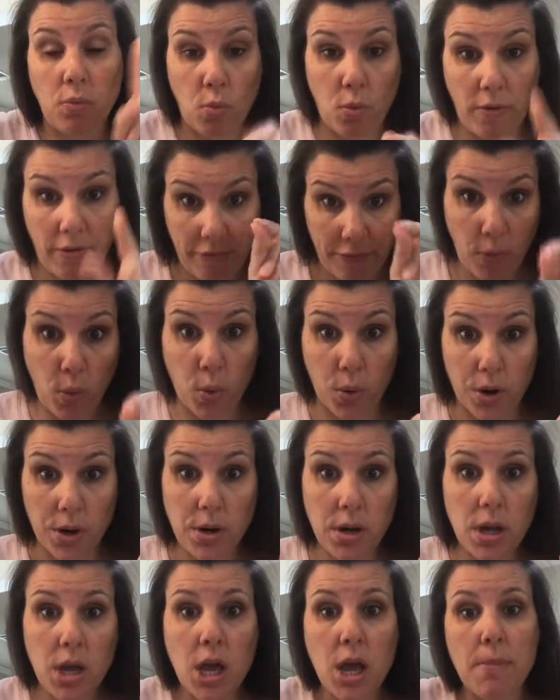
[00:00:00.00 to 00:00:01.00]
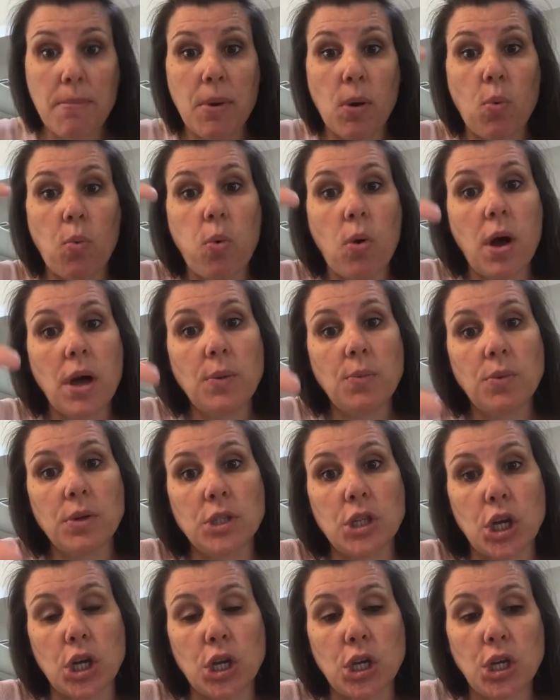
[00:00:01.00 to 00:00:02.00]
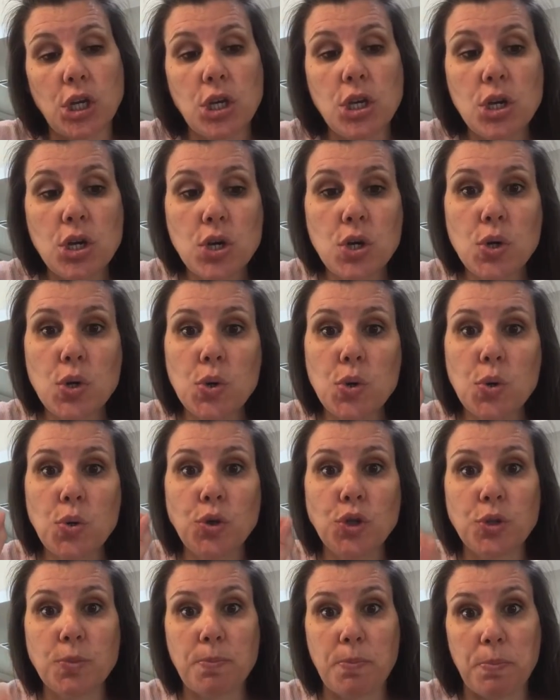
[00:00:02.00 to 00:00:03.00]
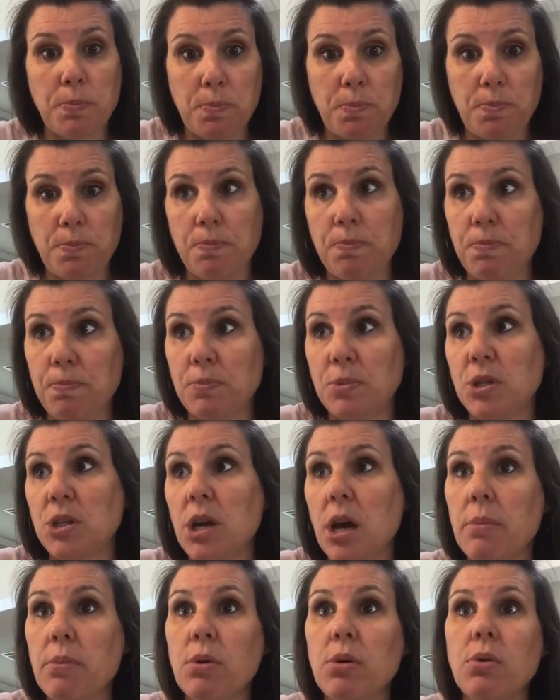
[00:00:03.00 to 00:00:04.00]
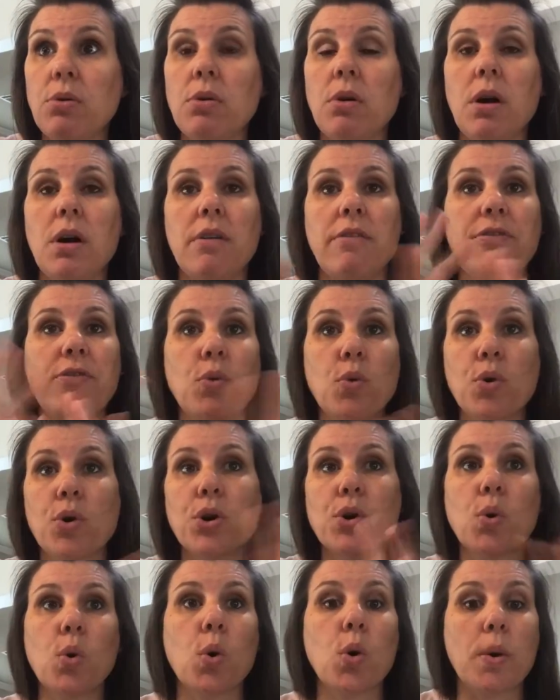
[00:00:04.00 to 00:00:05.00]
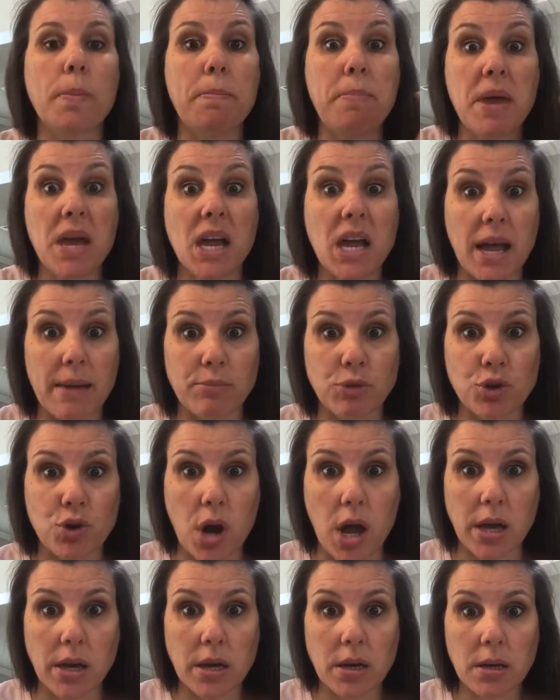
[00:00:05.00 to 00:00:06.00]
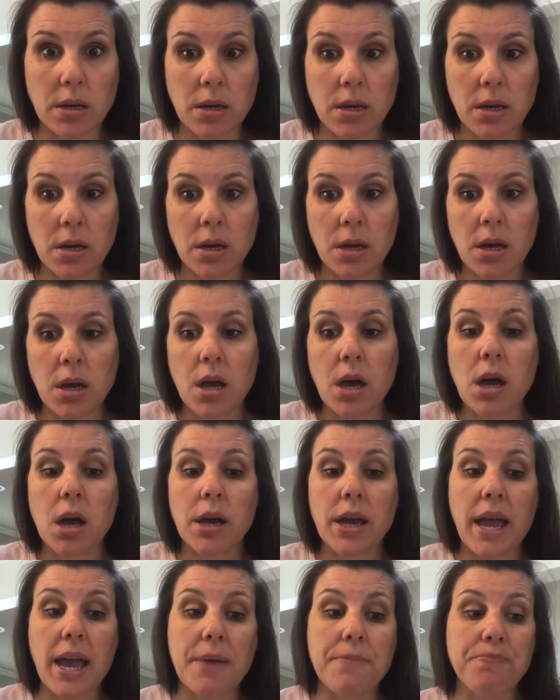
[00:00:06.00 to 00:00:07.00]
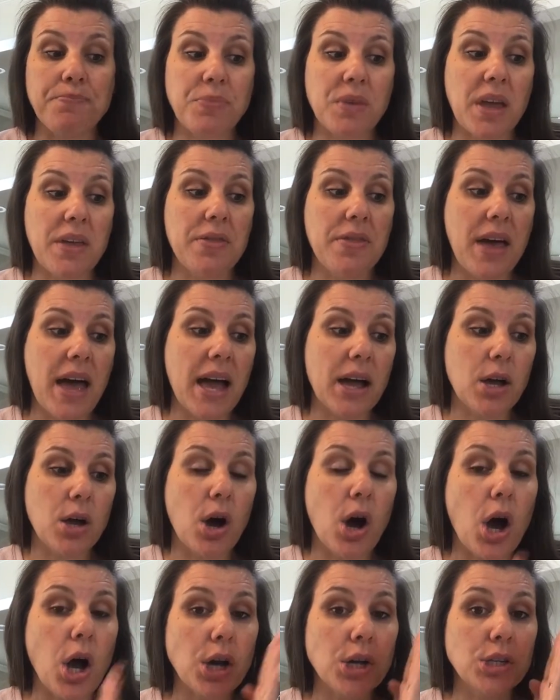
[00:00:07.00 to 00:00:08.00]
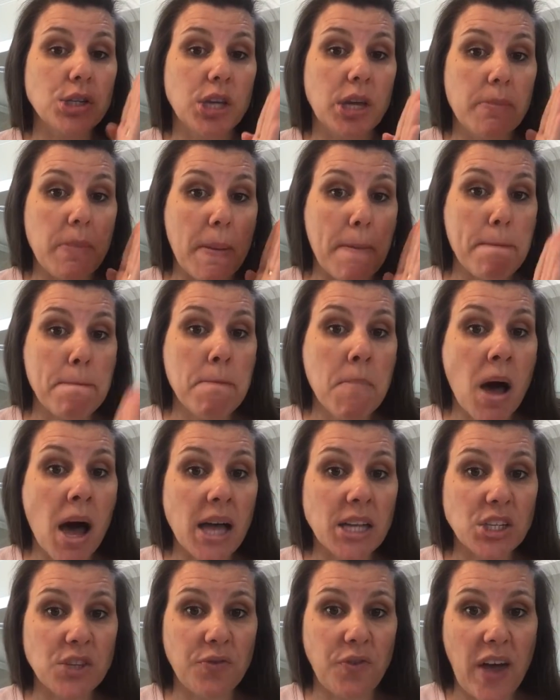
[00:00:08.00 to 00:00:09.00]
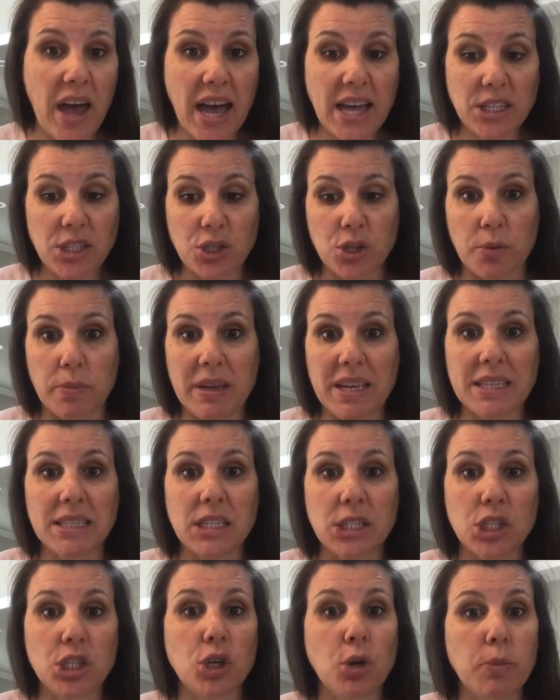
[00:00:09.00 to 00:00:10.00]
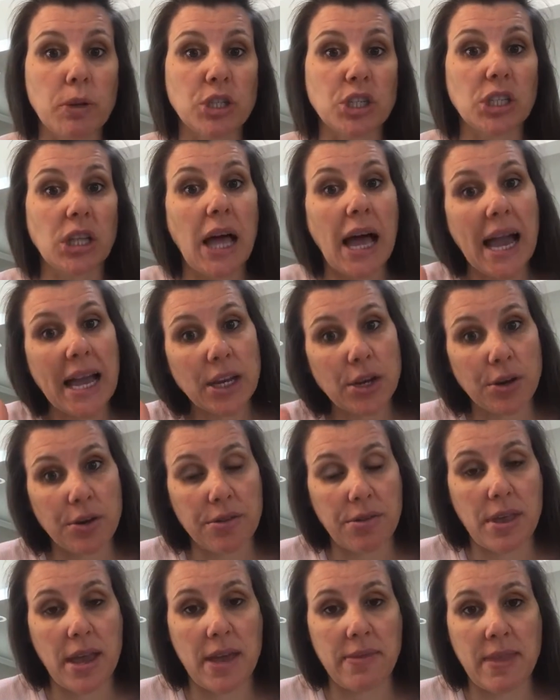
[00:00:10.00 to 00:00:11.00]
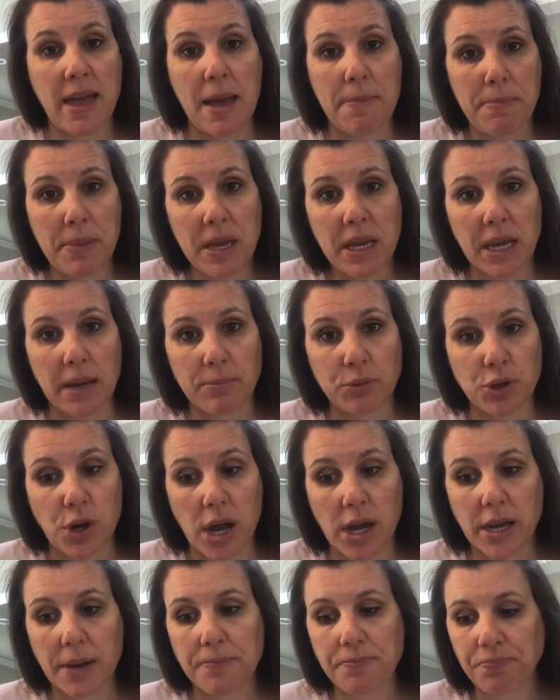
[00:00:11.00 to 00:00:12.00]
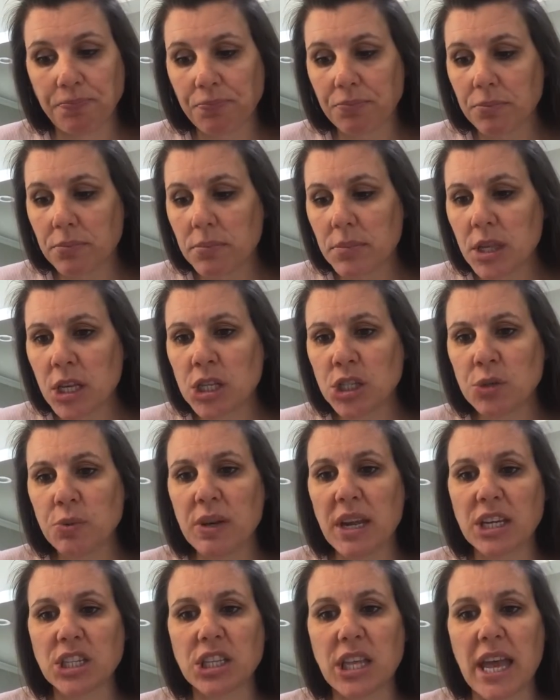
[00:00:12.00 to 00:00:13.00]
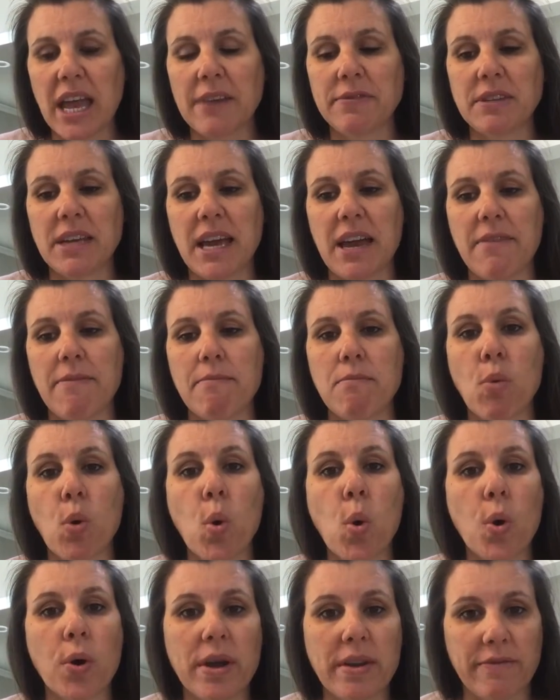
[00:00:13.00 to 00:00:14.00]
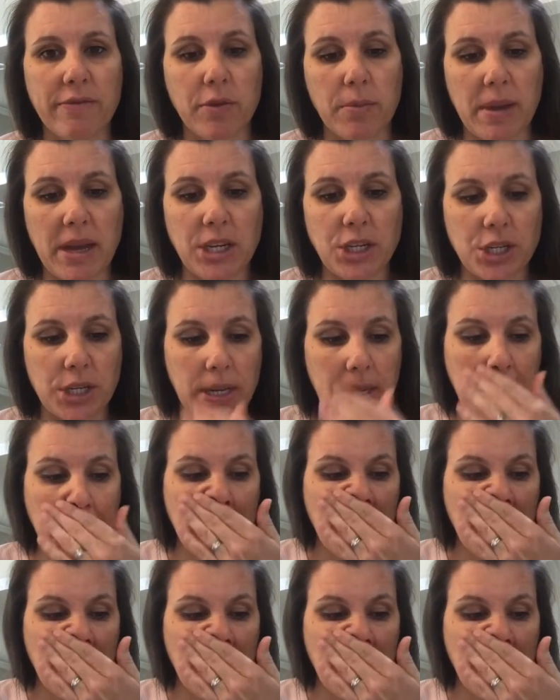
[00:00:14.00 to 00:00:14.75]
Ford, but one was a huge double four-door pickup truck. Okay, that car is going to be much faster because it's so much lighter than that pickup truck. So we'd actually have to have more information.